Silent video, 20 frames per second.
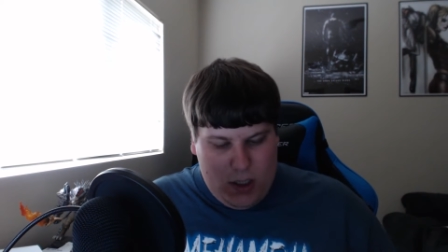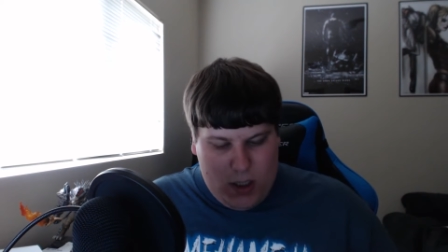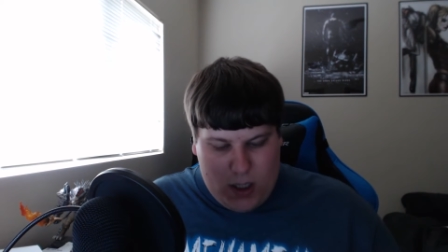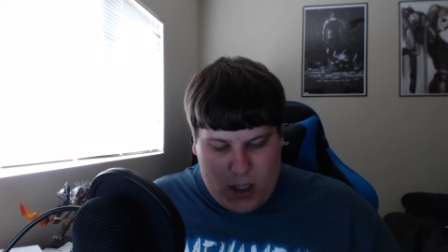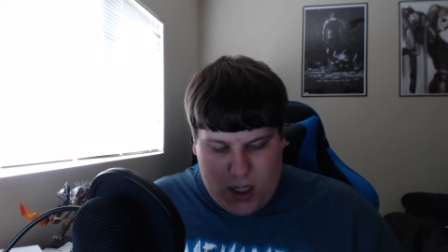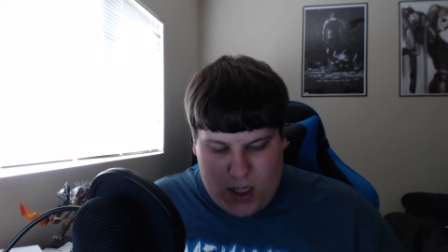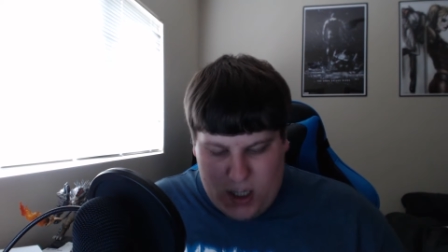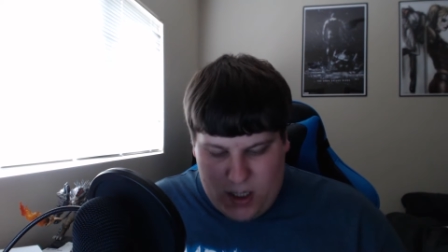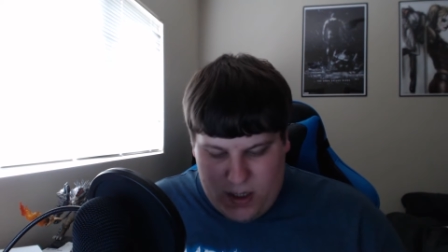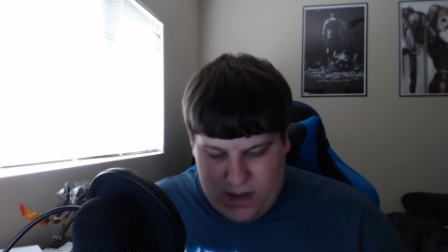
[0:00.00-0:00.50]

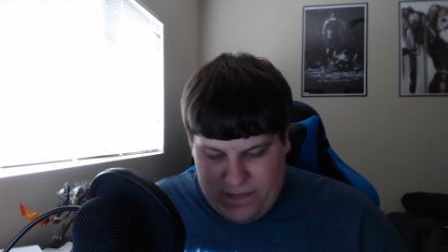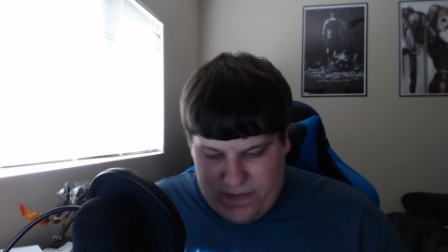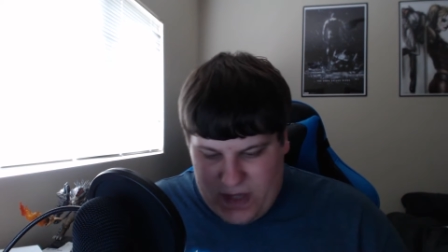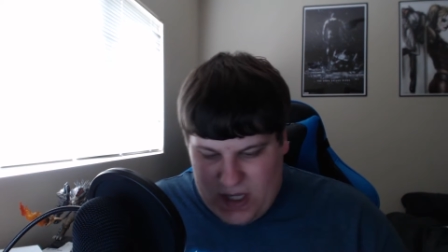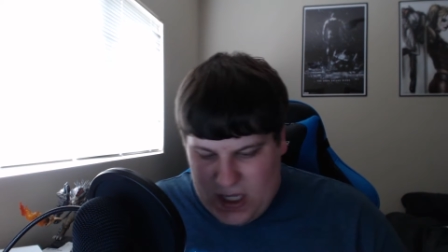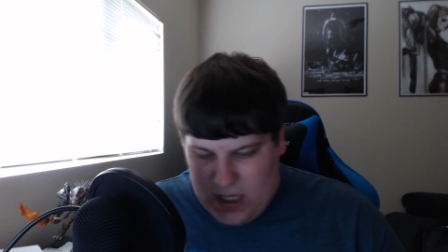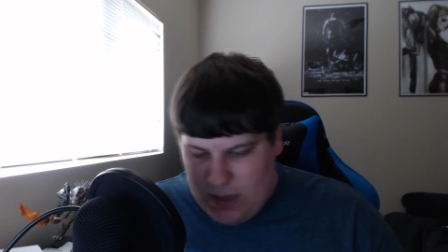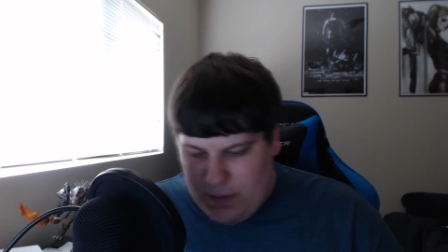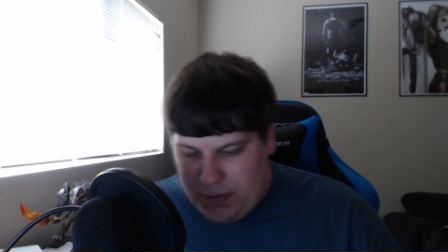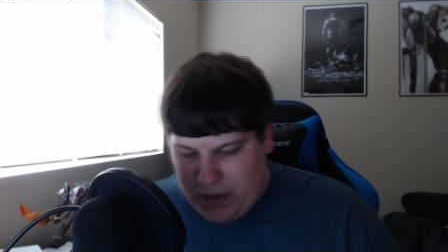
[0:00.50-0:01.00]
of
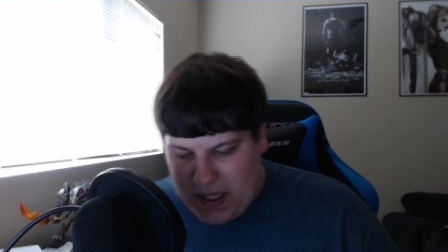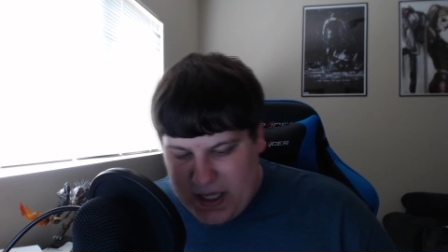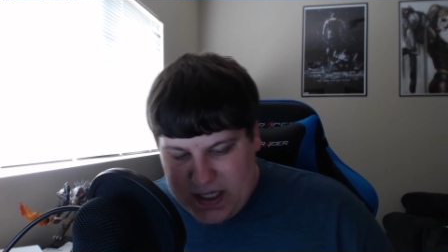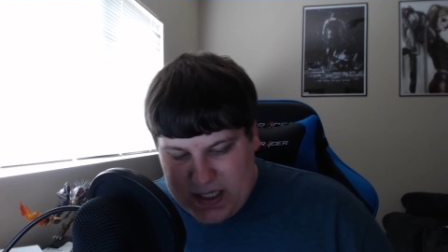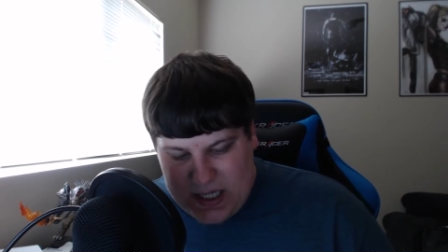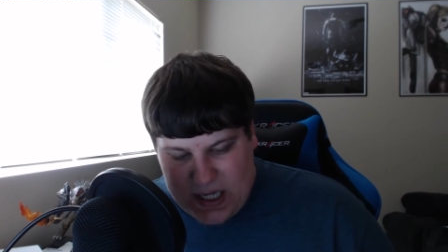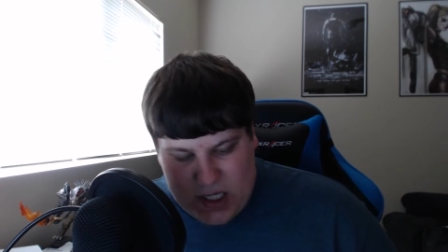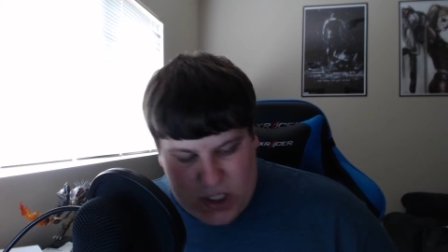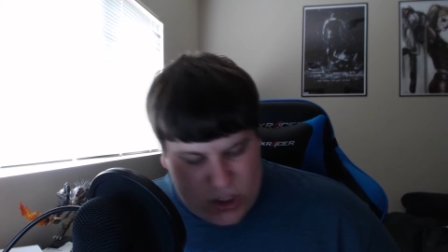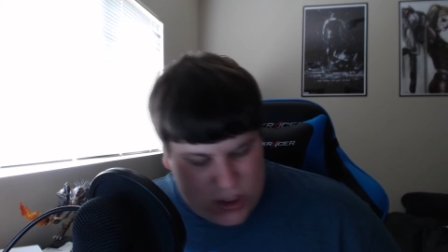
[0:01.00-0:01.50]
the
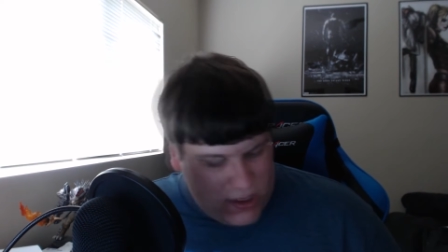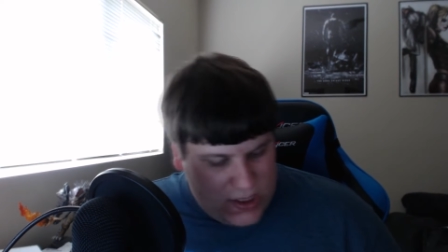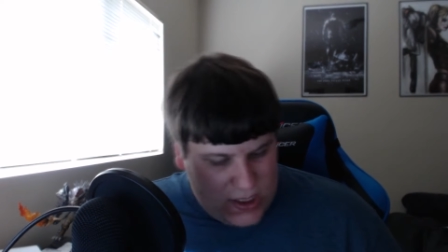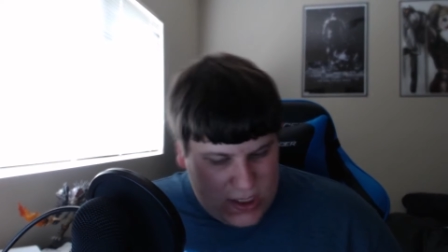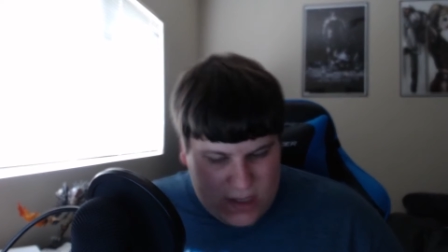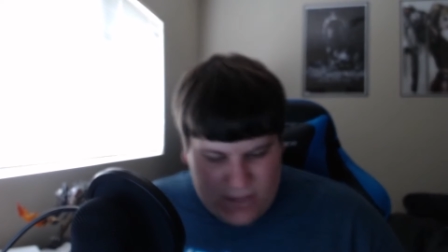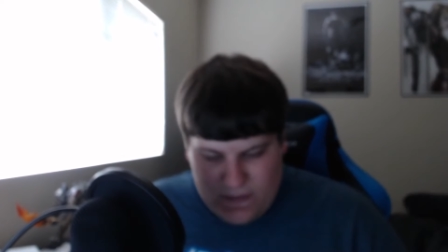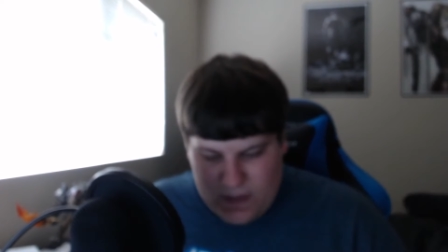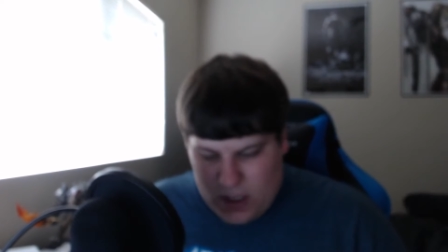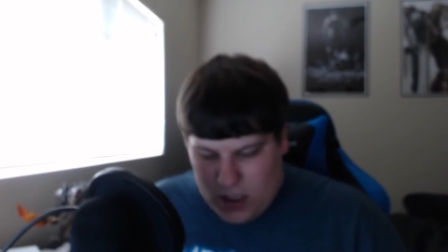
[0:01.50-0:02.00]
PlayStation
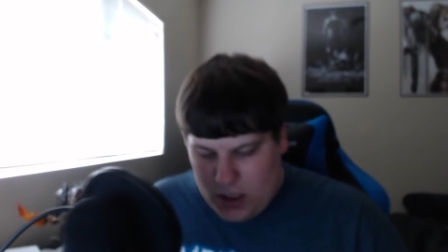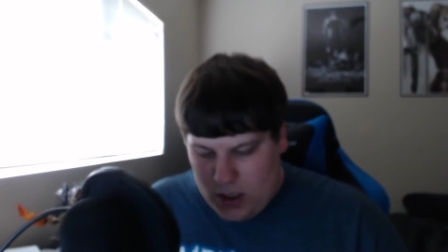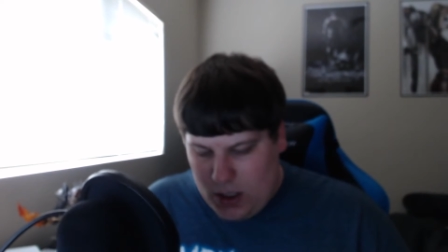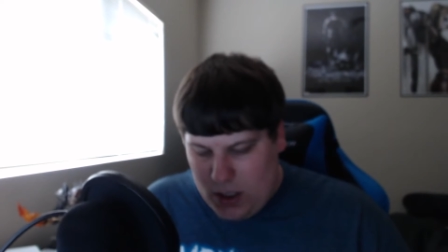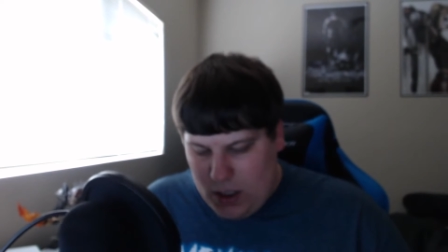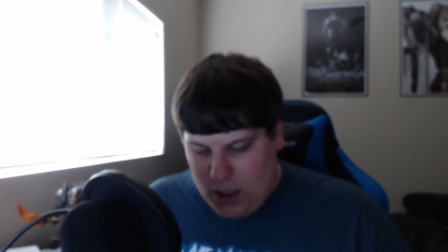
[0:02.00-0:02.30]
TV.